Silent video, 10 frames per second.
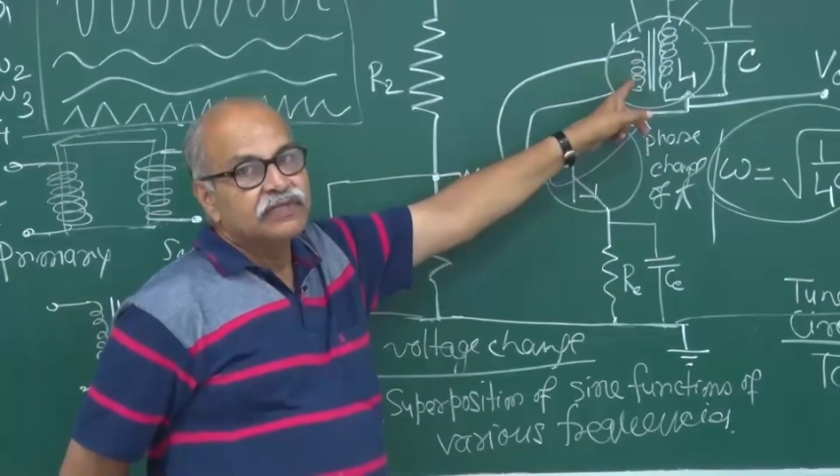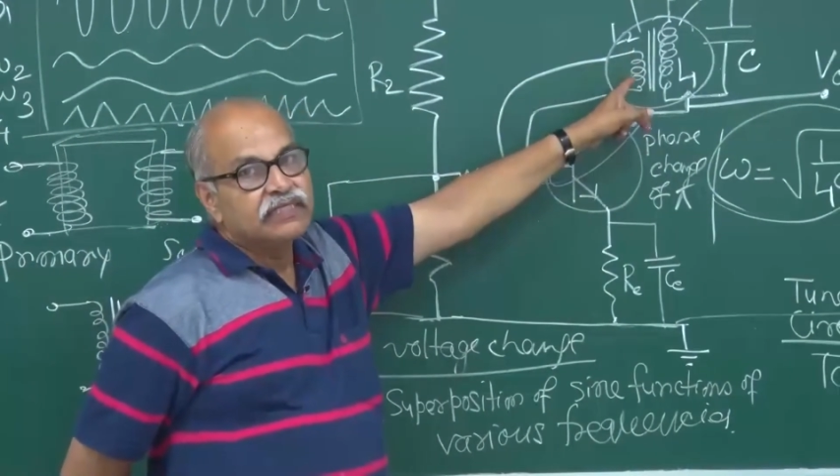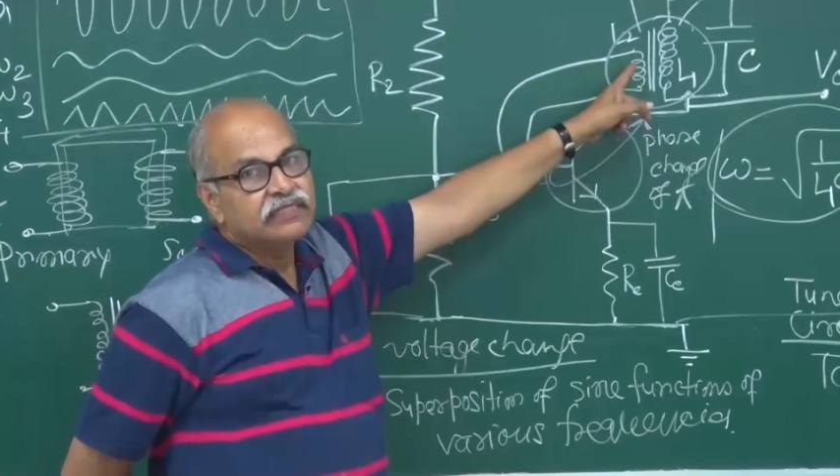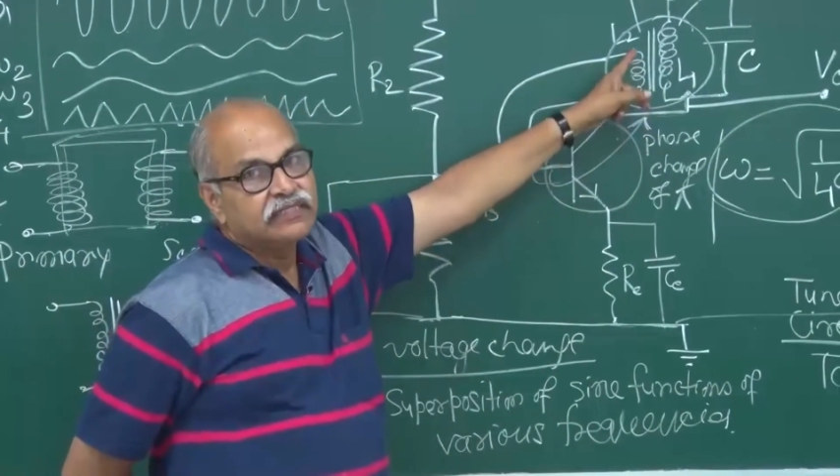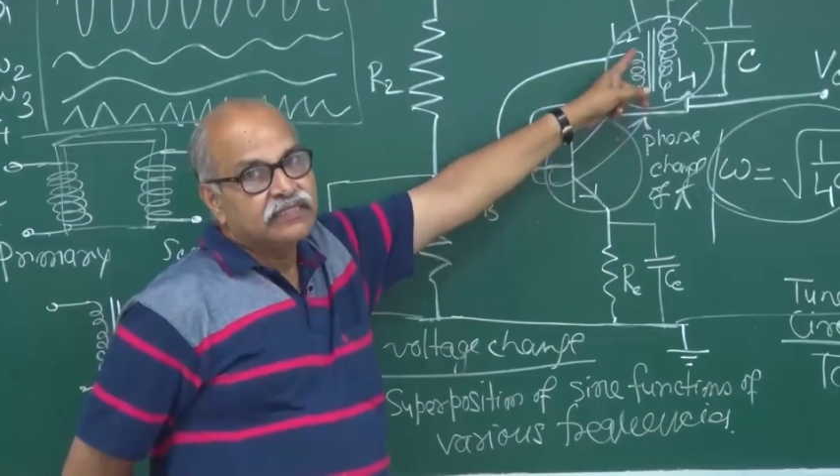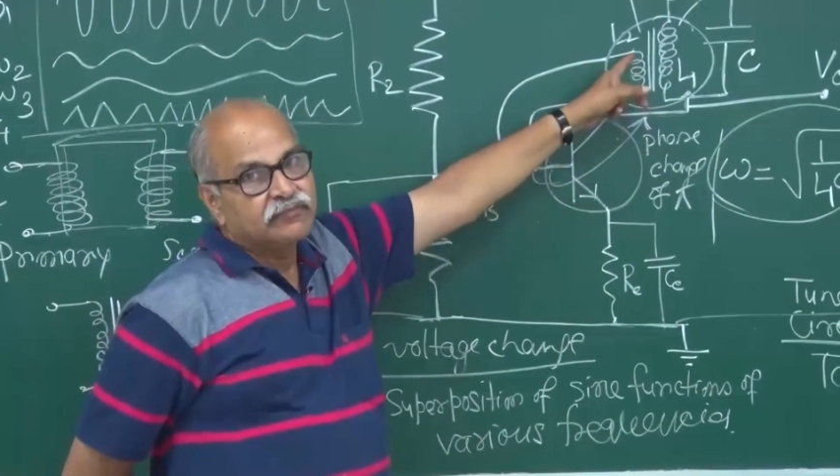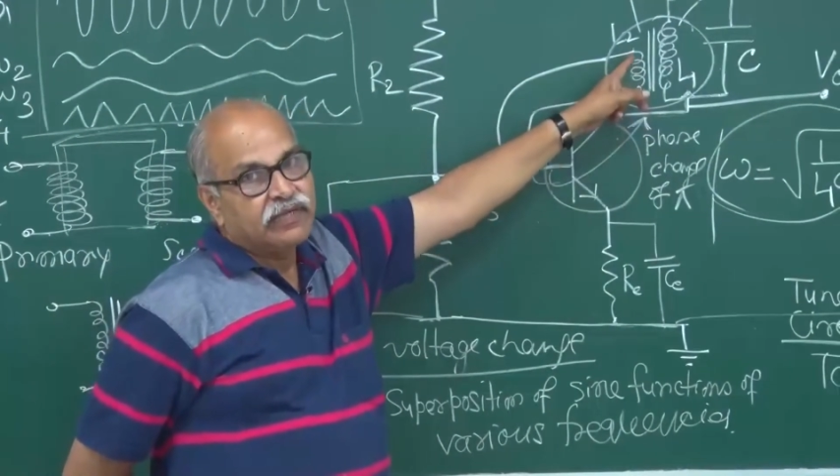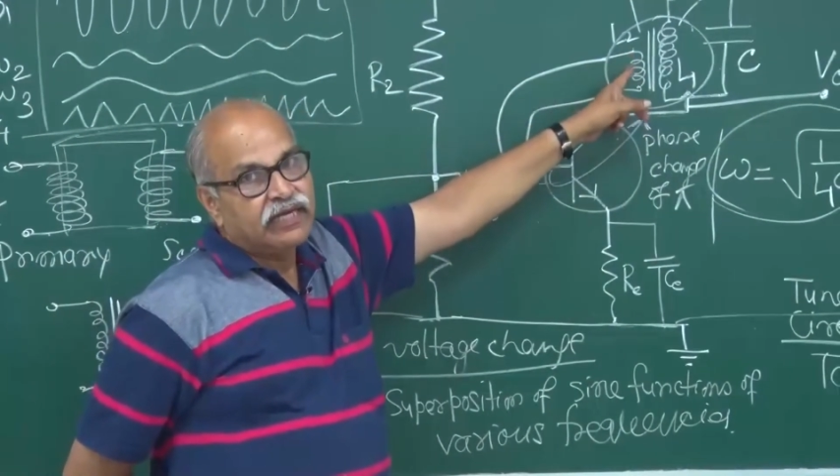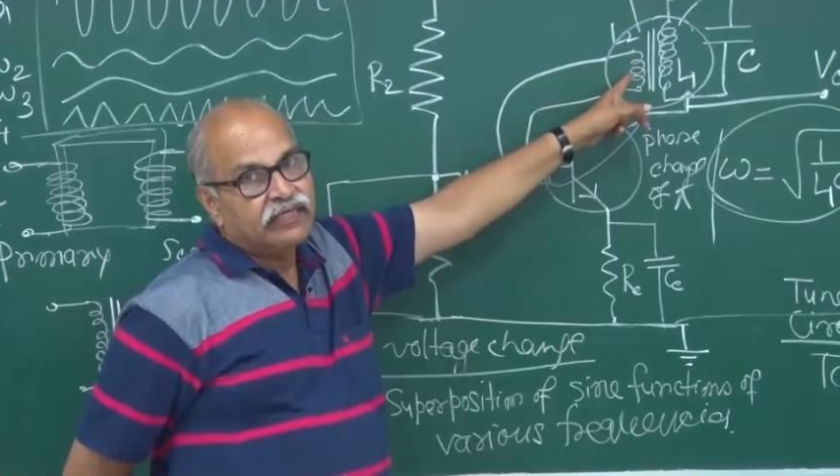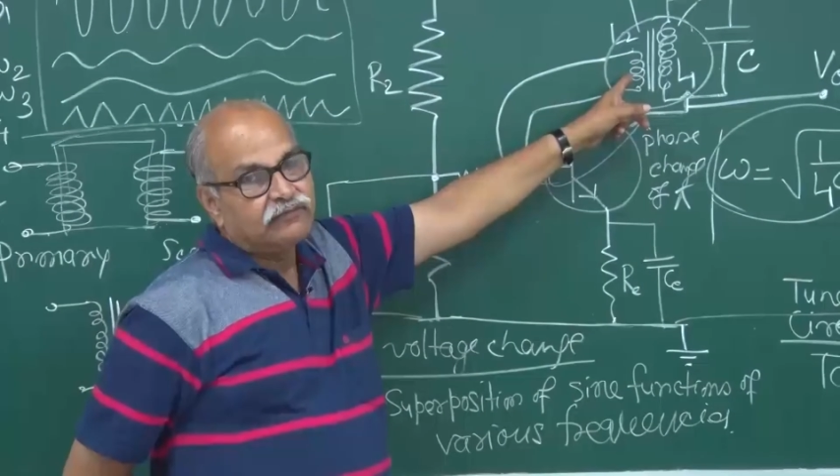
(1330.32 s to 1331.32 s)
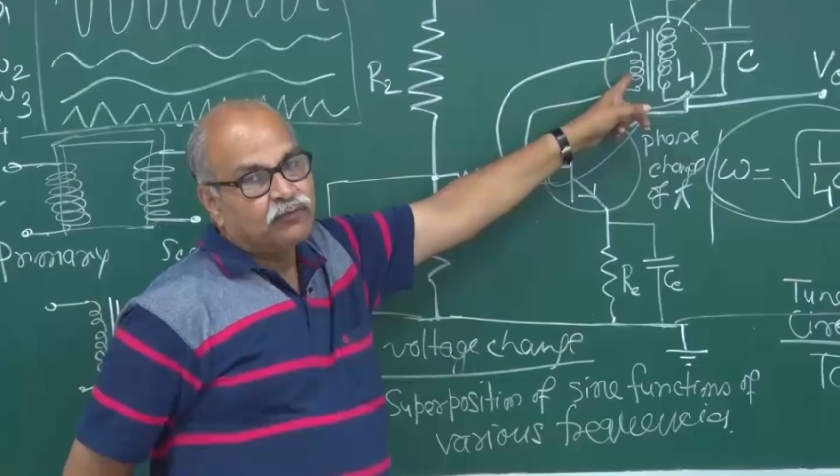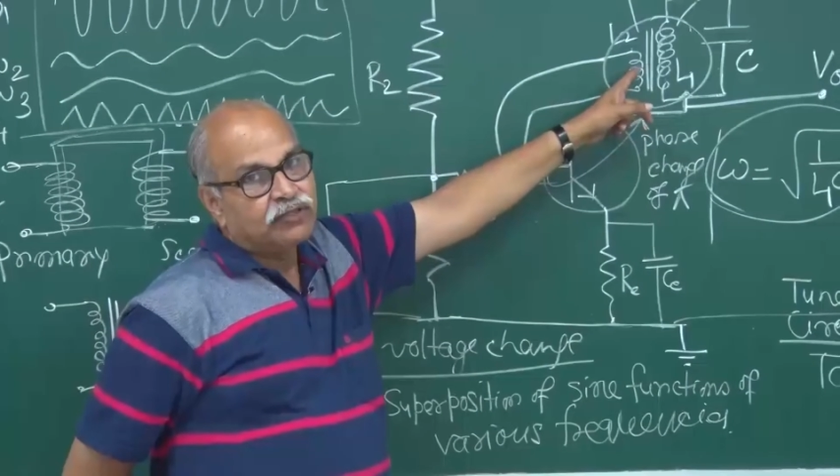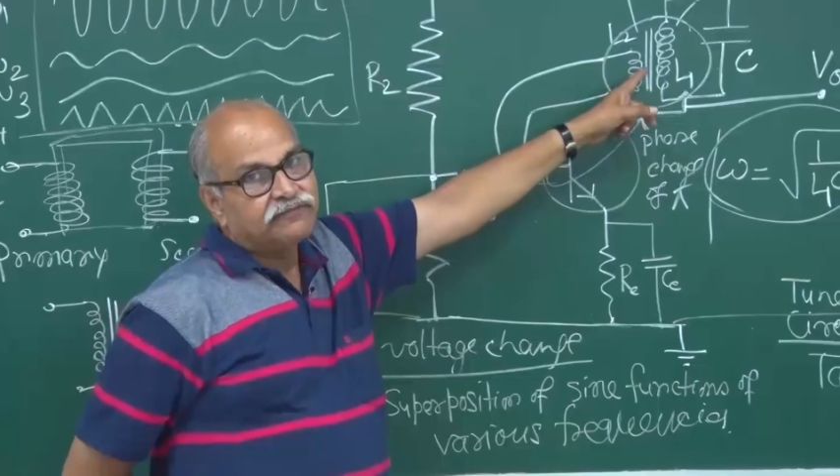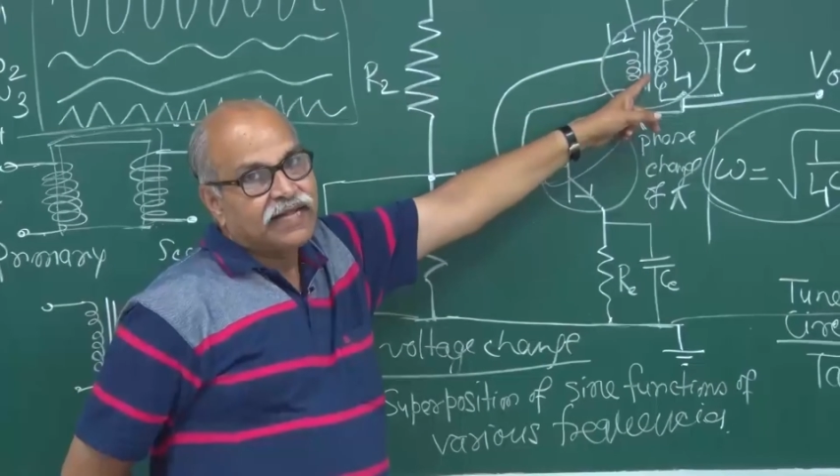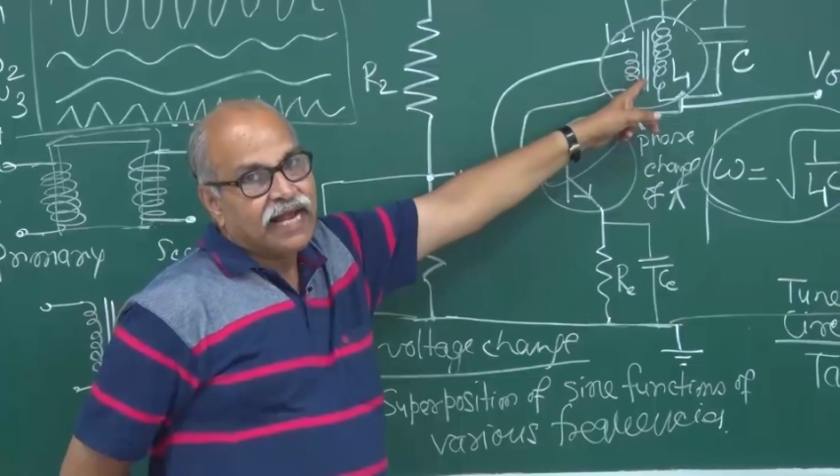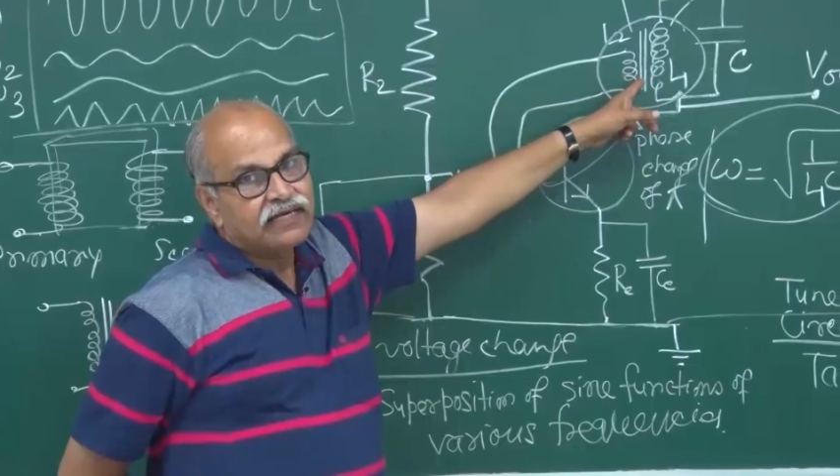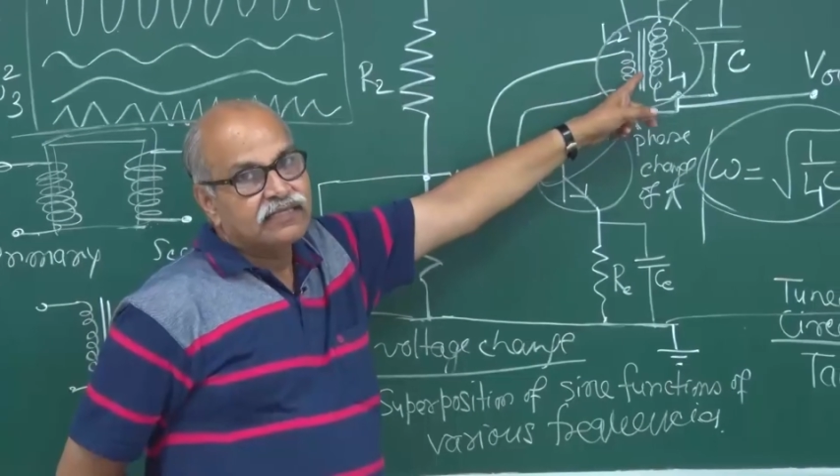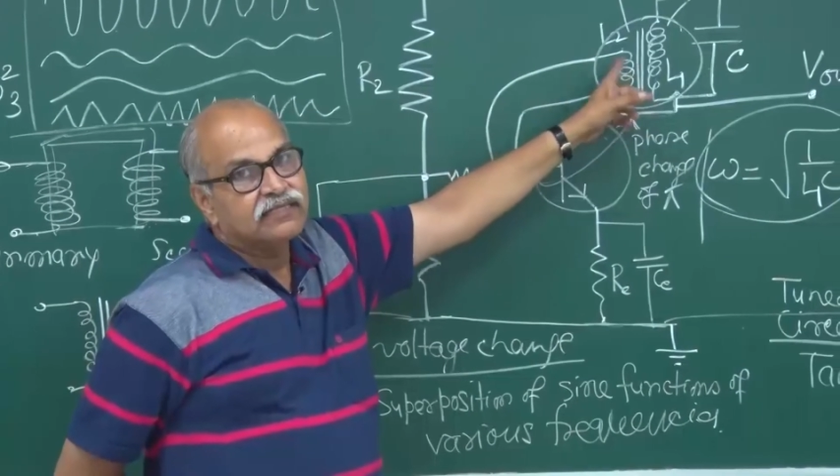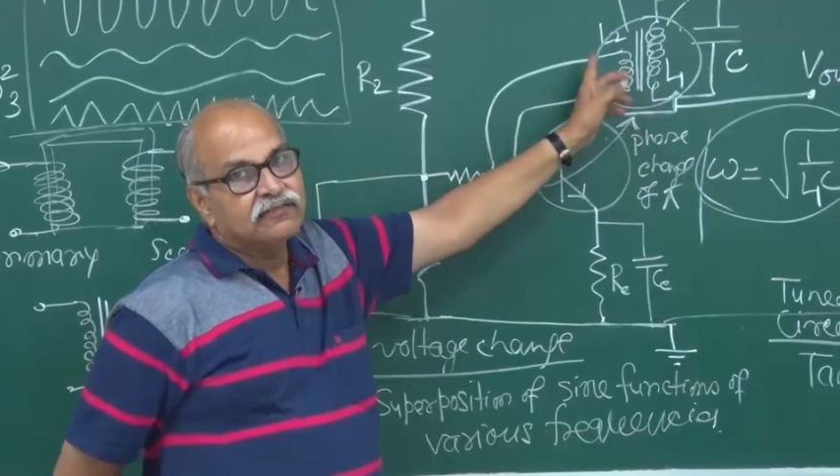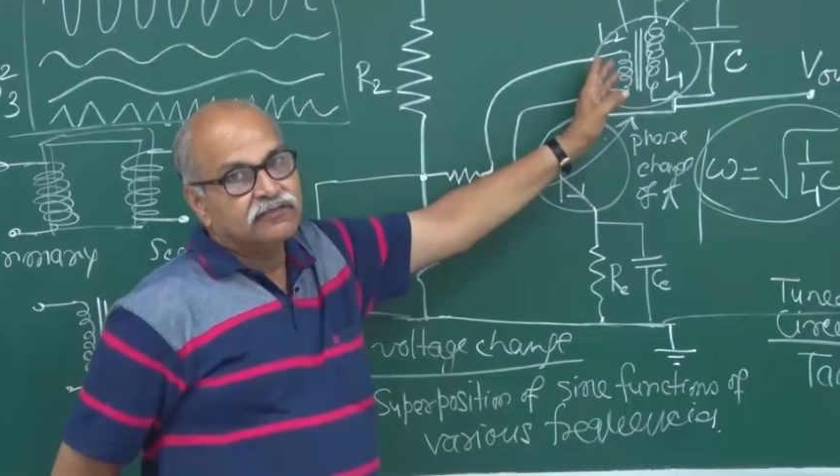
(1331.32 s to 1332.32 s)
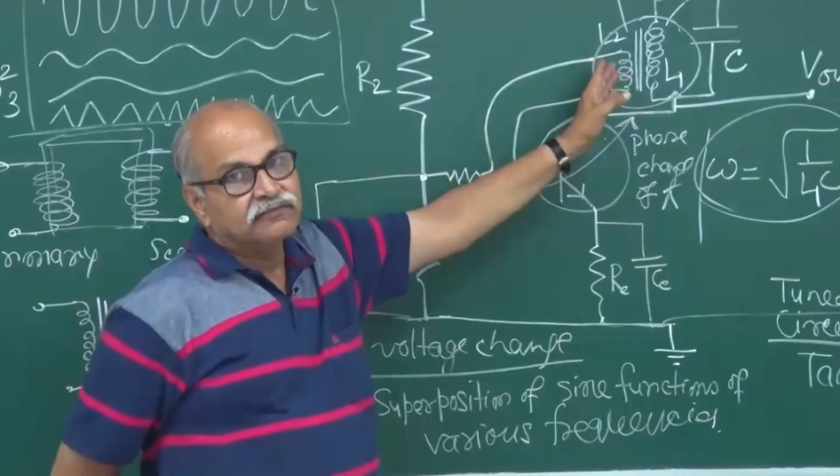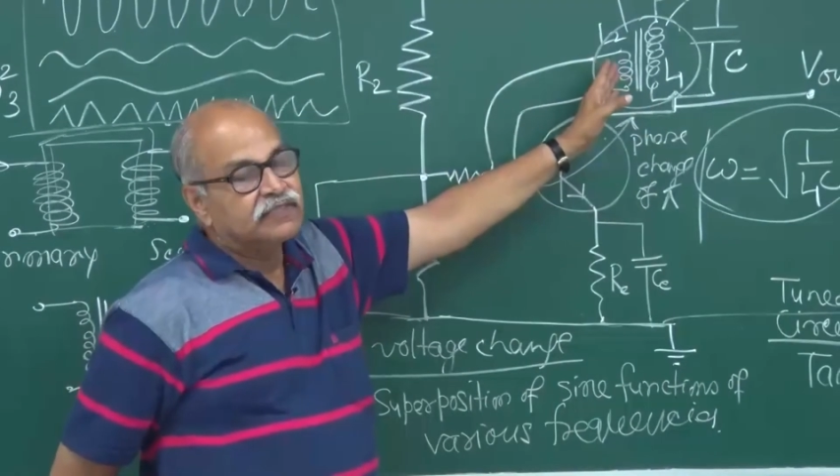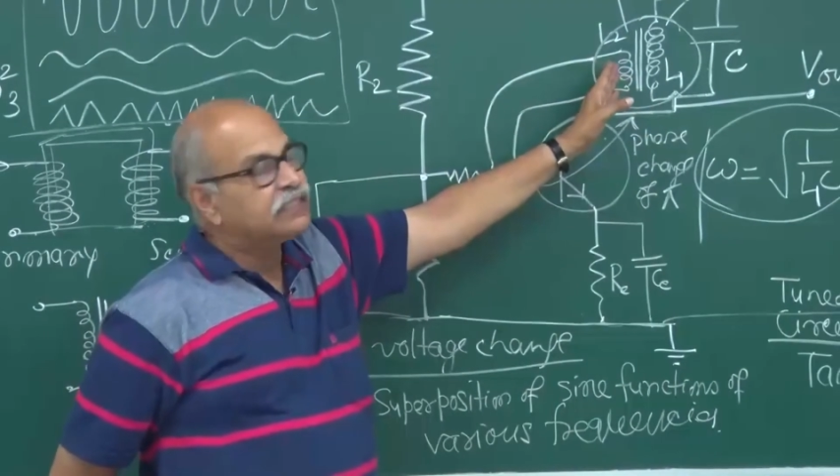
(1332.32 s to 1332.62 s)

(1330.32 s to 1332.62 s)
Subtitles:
will determine what fraction of